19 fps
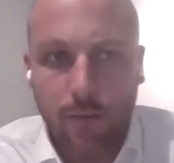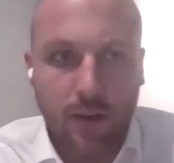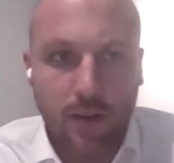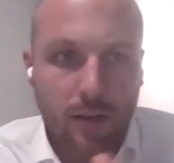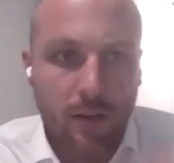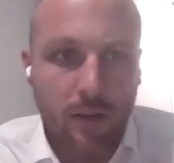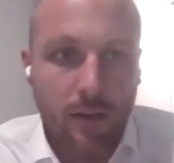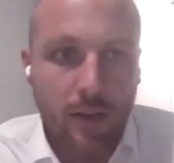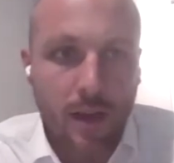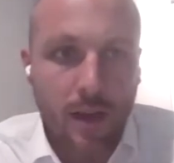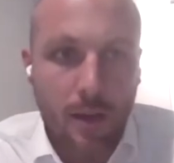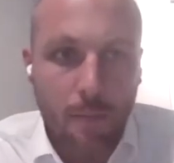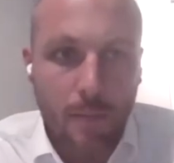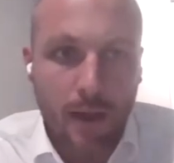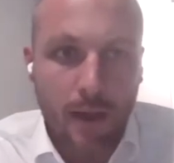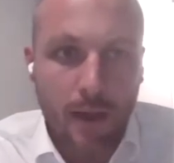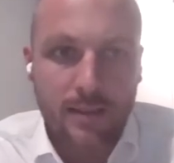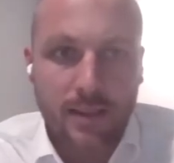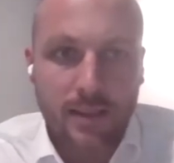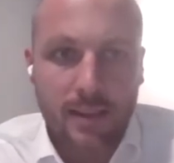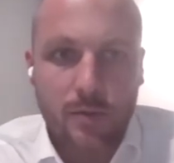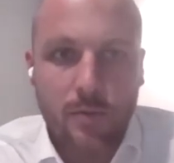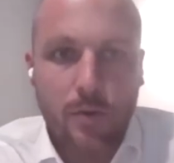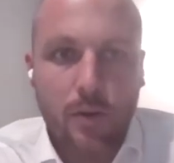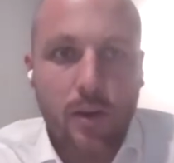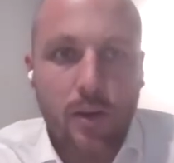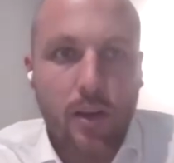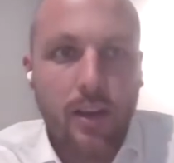We've got met
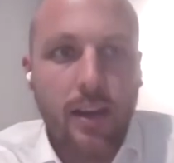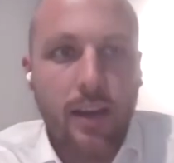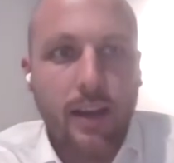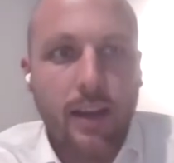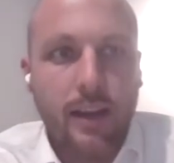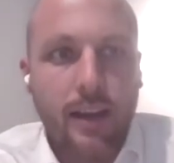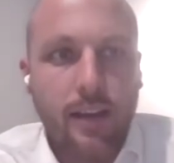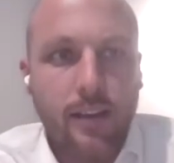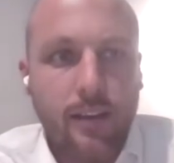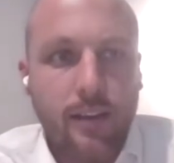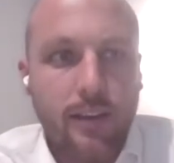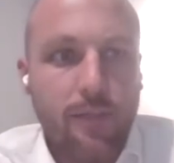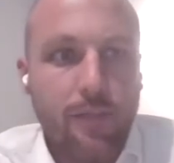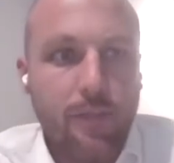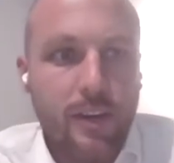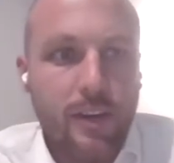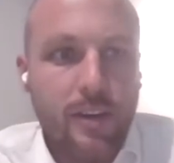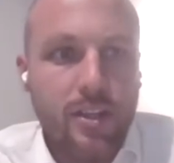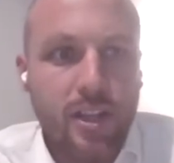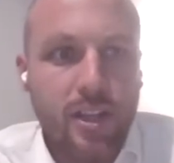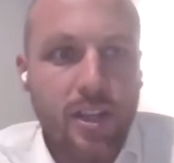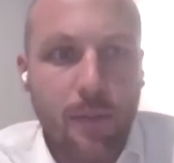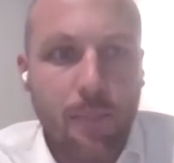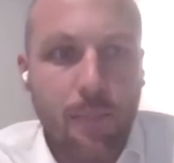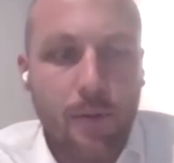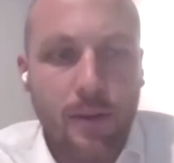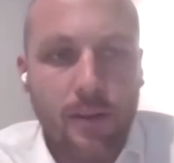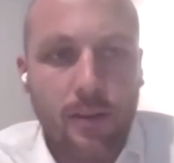test work currently finishing
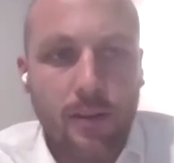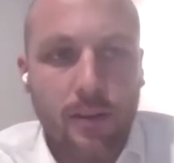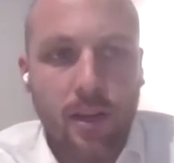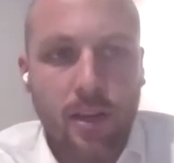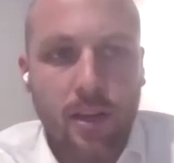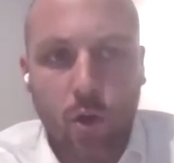up in